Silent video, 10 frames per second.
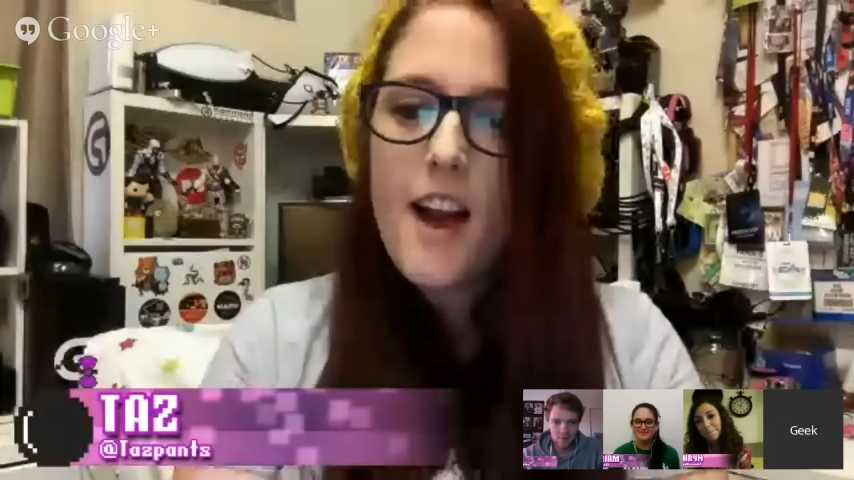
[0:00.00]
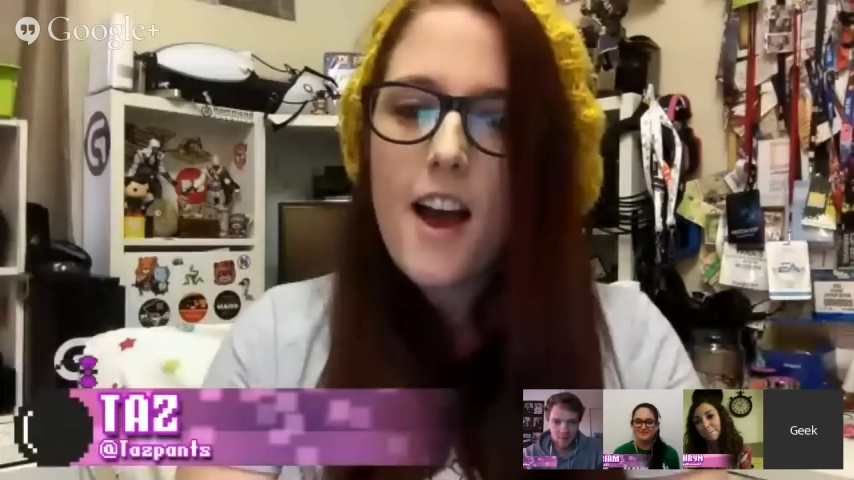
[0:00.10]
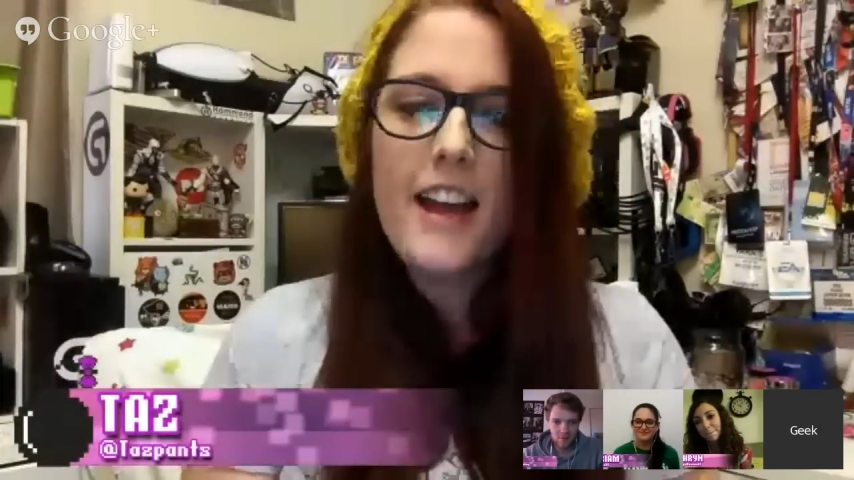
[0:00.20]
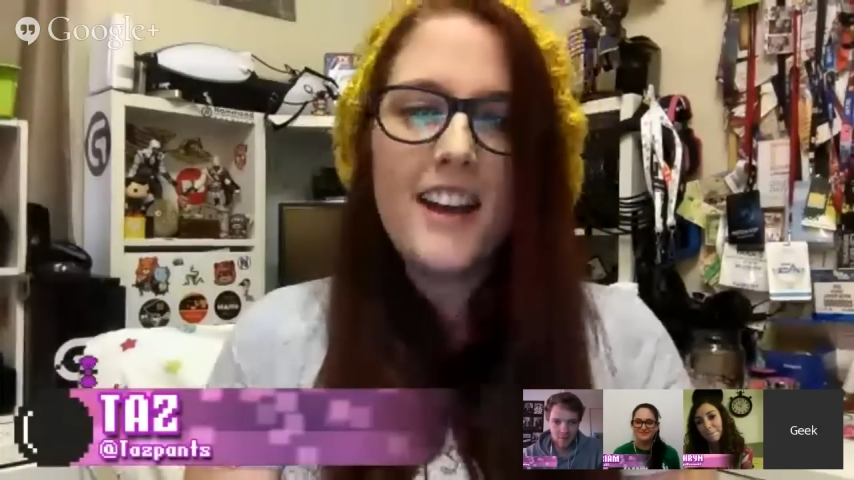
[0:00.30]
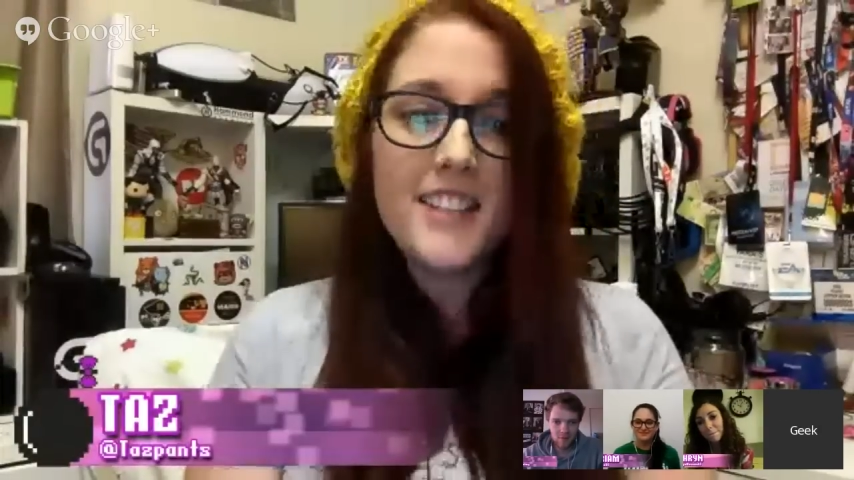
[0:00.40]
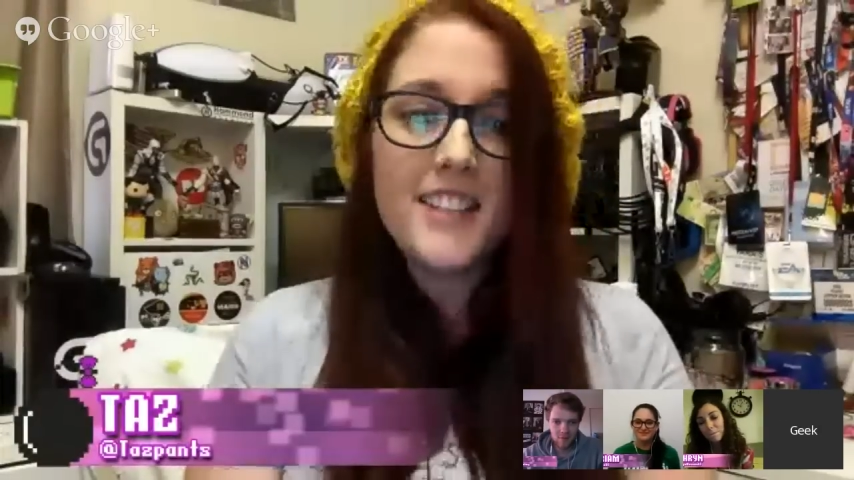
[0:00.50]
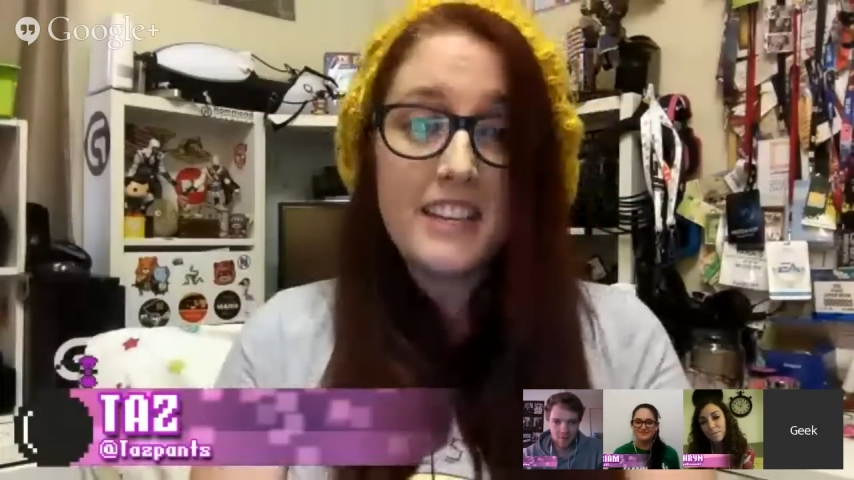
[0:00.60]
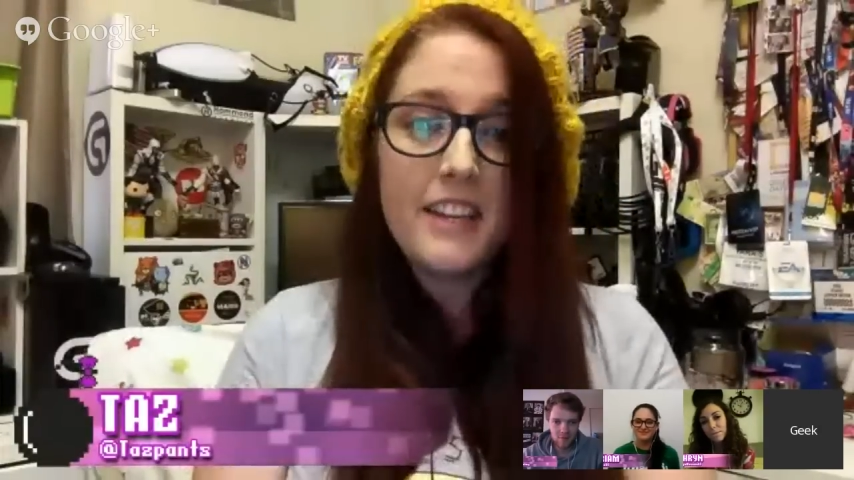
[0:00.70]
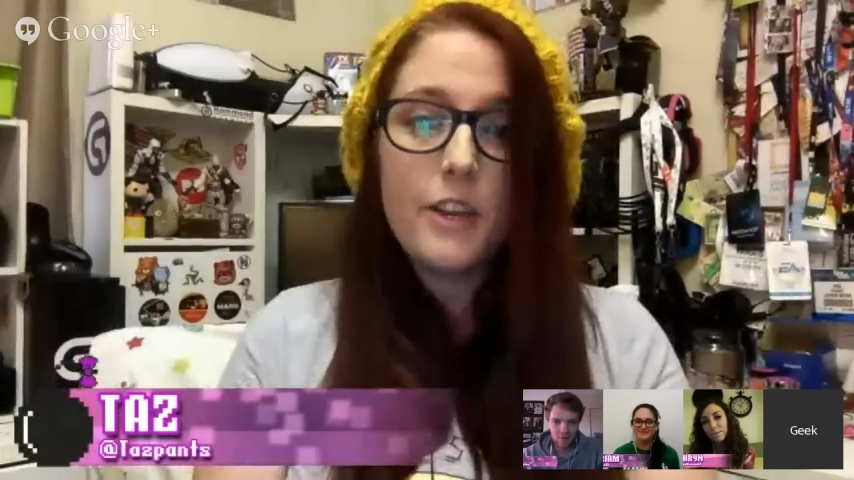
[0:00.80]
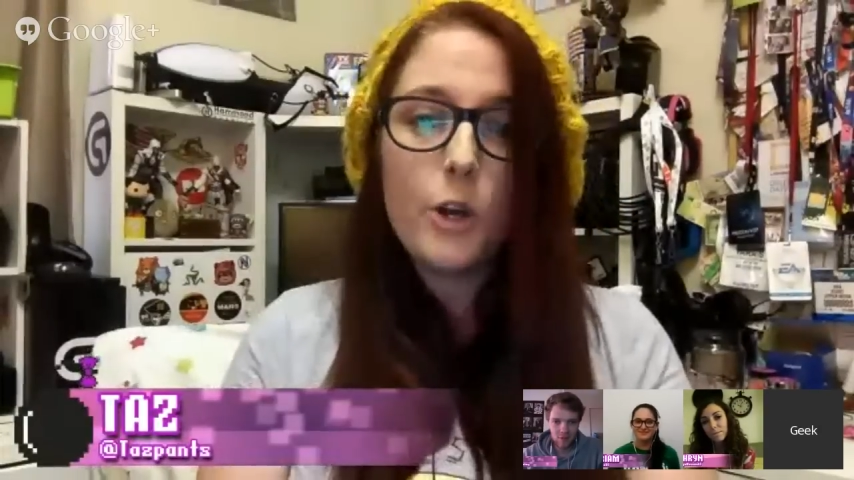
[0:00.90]
All right,
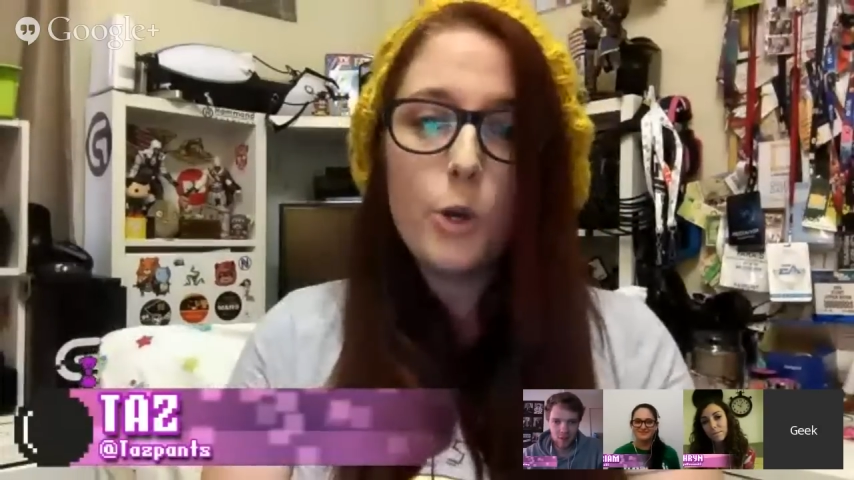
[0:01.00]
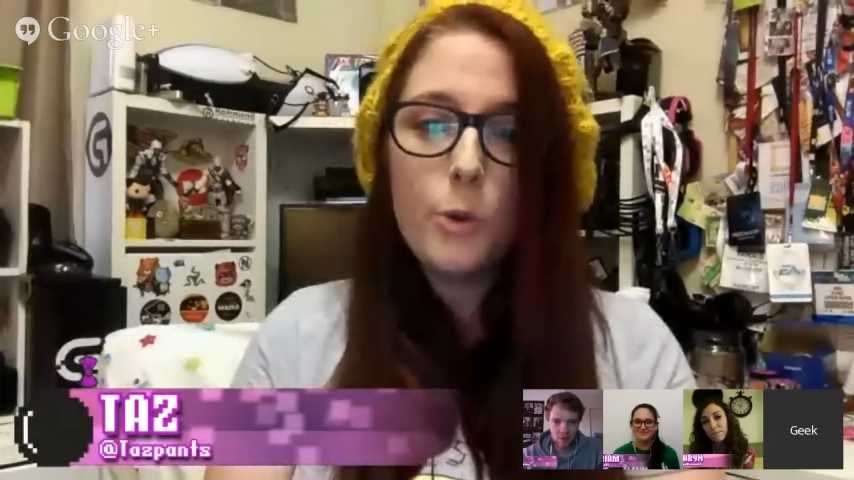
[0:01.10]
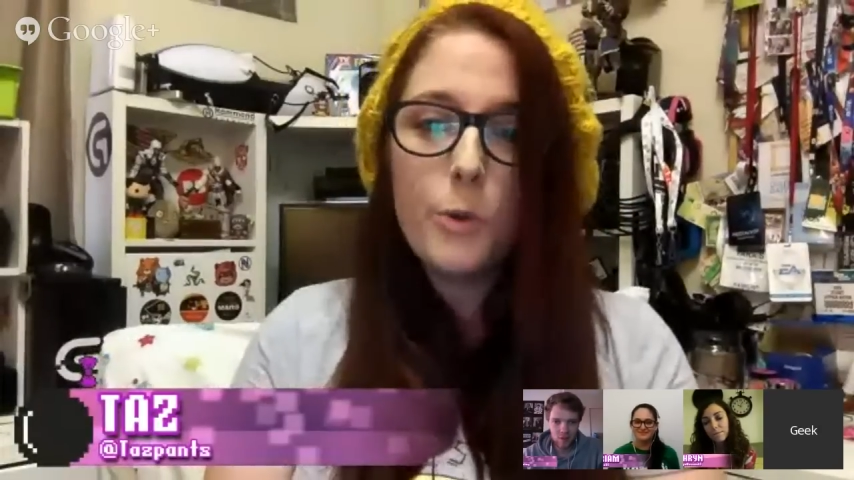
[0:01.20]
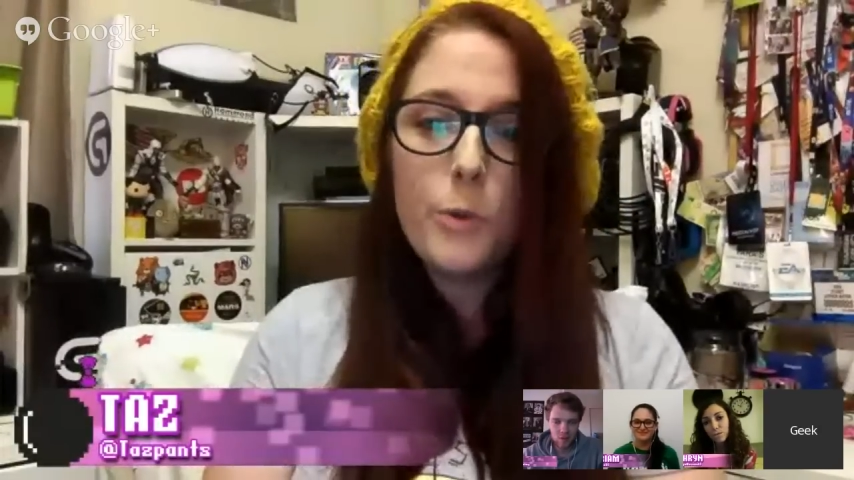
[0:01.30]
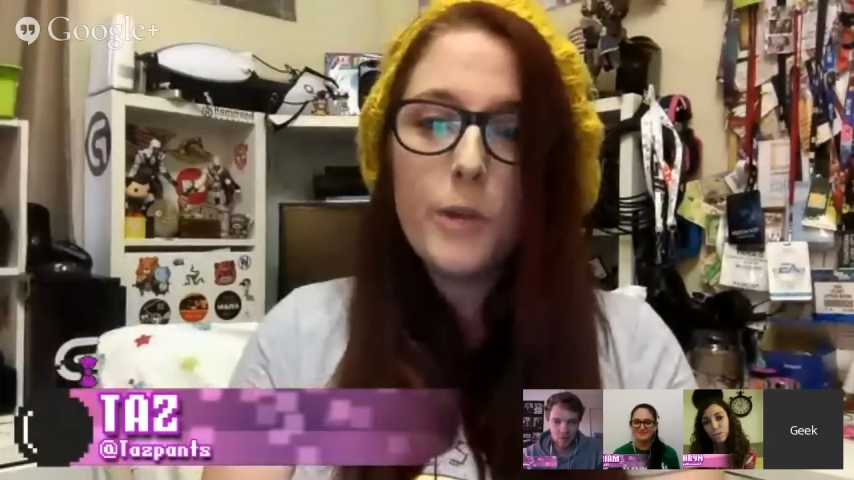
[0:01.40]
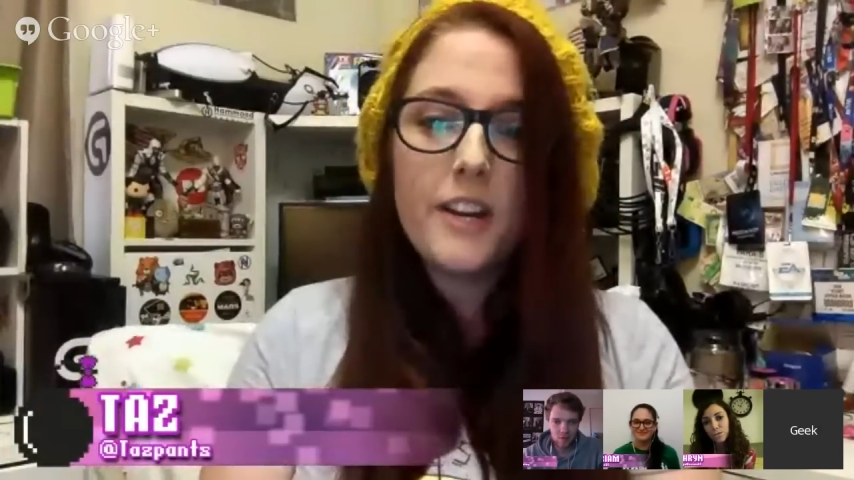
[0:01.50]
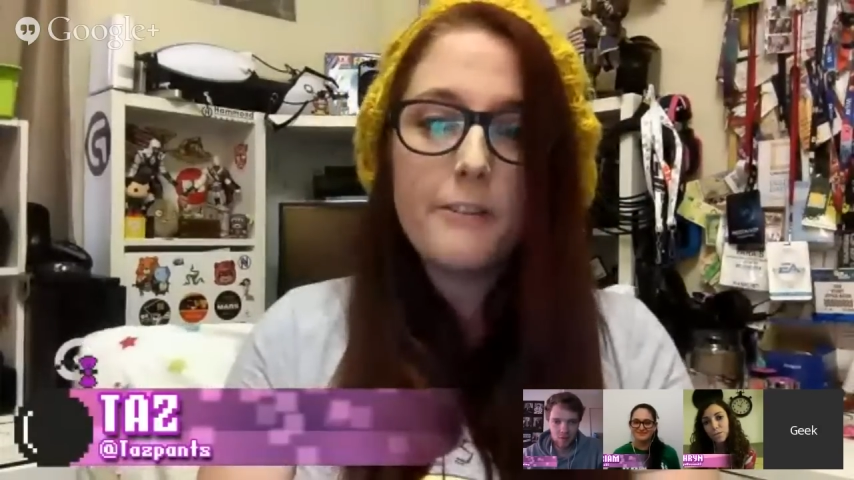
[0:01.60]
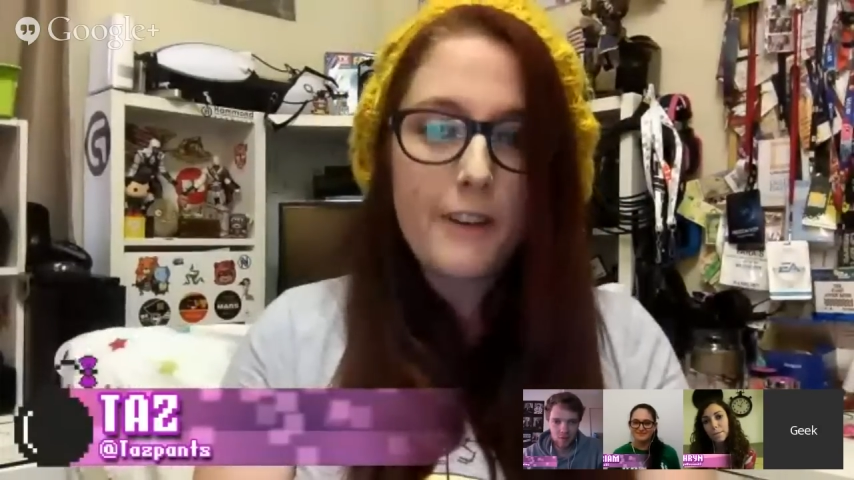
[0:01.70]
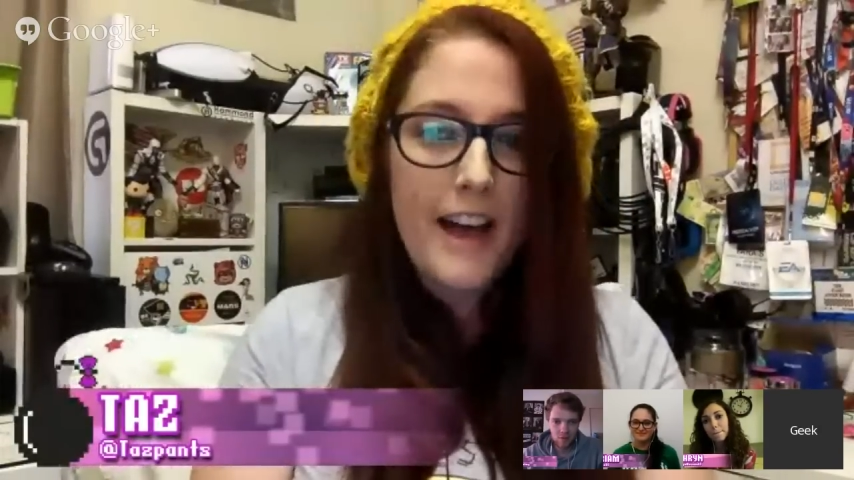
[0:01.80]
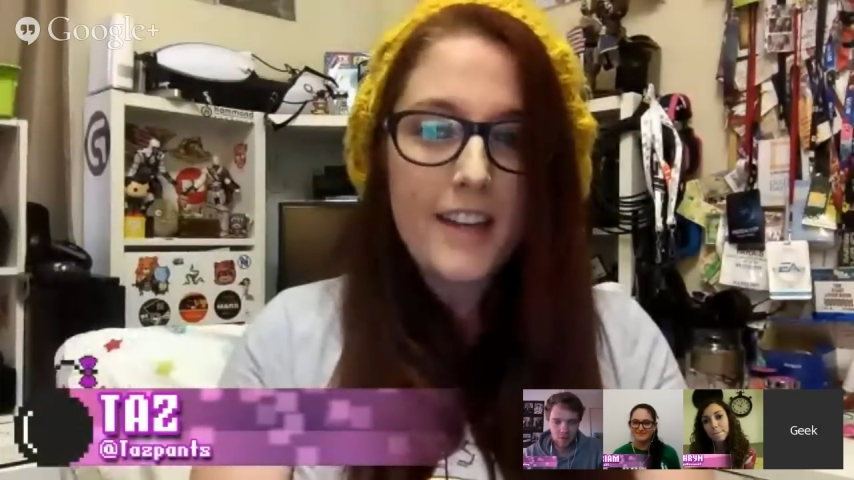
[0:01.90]
lastly, who would win
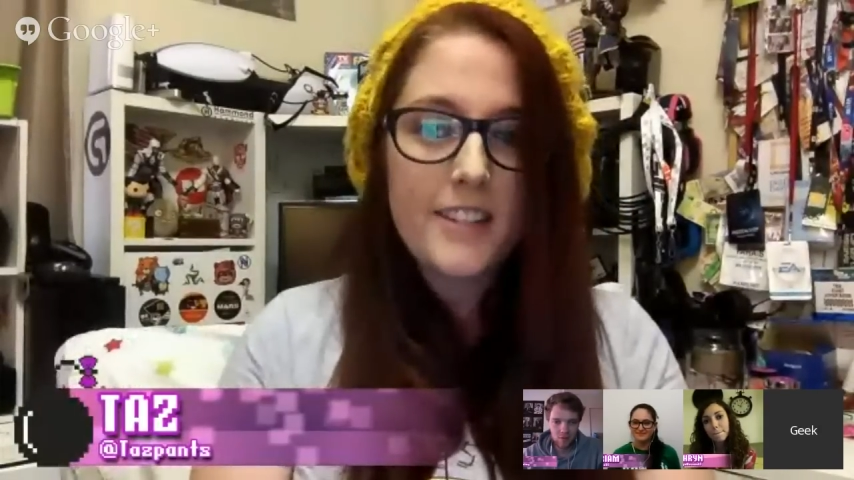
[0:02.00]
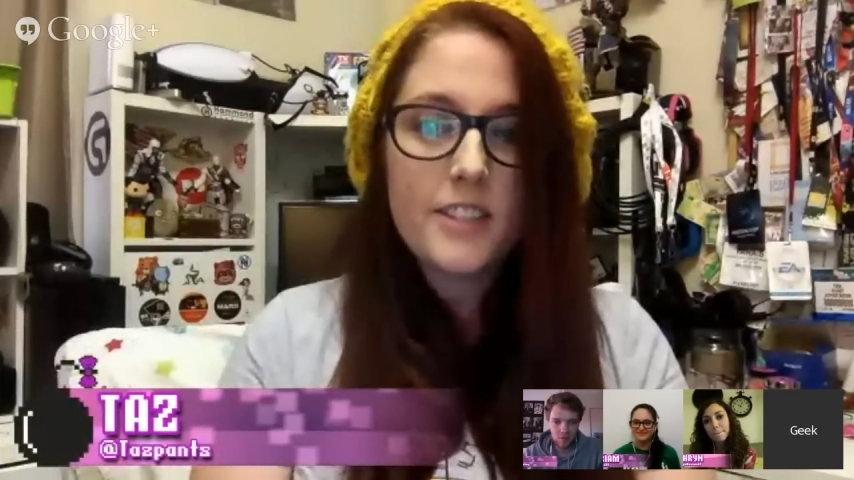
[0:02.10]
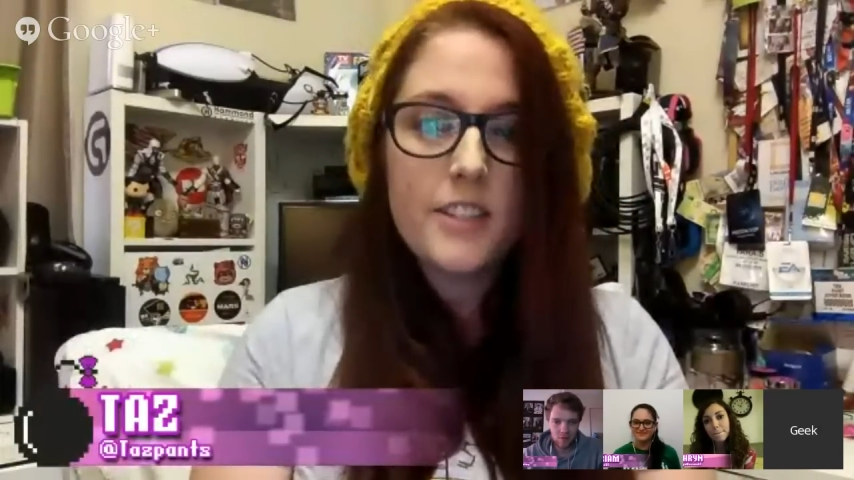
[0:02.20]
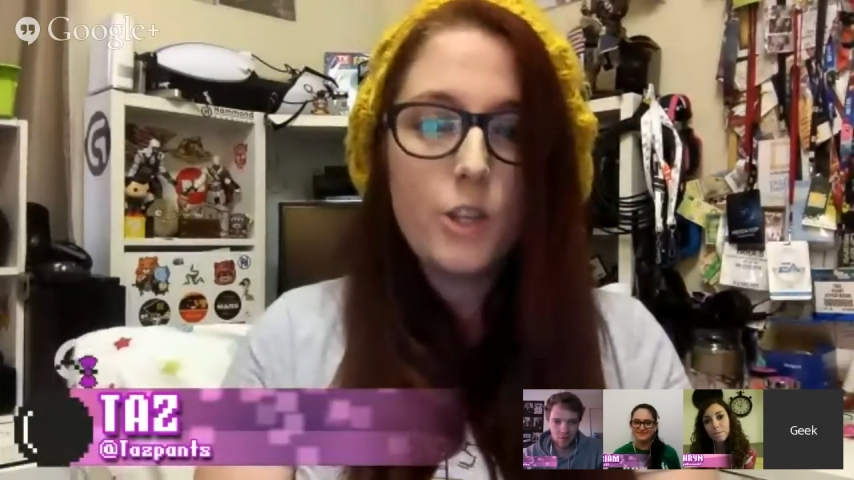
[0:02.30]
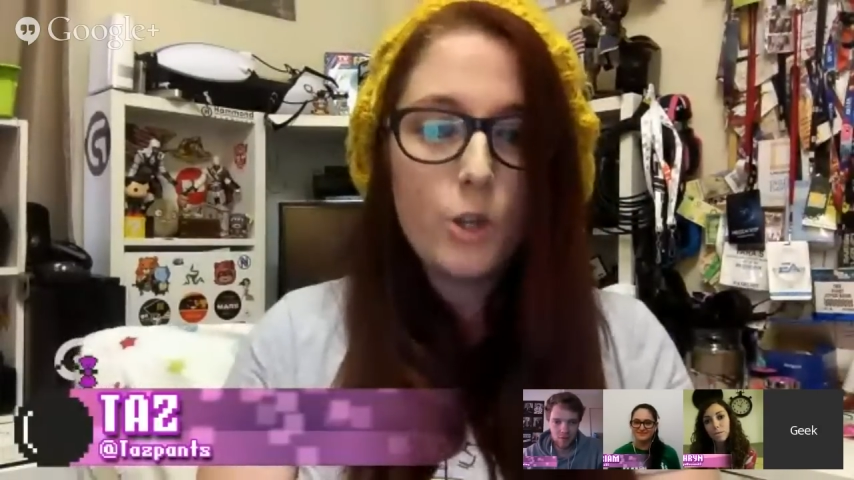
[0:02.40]
in a fight,